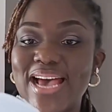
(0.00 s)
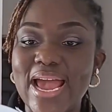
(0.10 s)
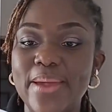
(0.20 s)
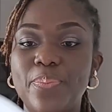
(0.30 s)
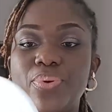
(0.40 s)

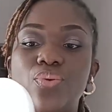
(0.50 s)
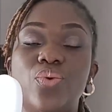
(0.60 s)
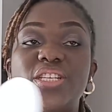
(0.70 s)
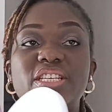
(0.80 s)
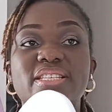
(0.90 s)
type,
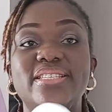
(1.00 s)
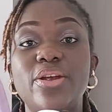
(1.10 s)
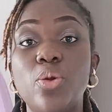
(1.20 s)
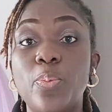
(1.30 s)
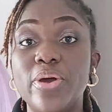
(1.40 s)
which is
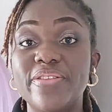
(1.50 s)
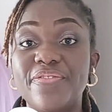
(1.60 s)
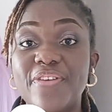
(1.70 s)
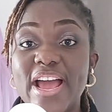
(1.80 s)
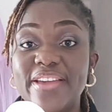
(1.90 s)

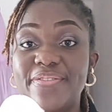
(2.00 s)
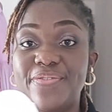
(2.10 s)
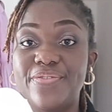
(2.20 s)
0.5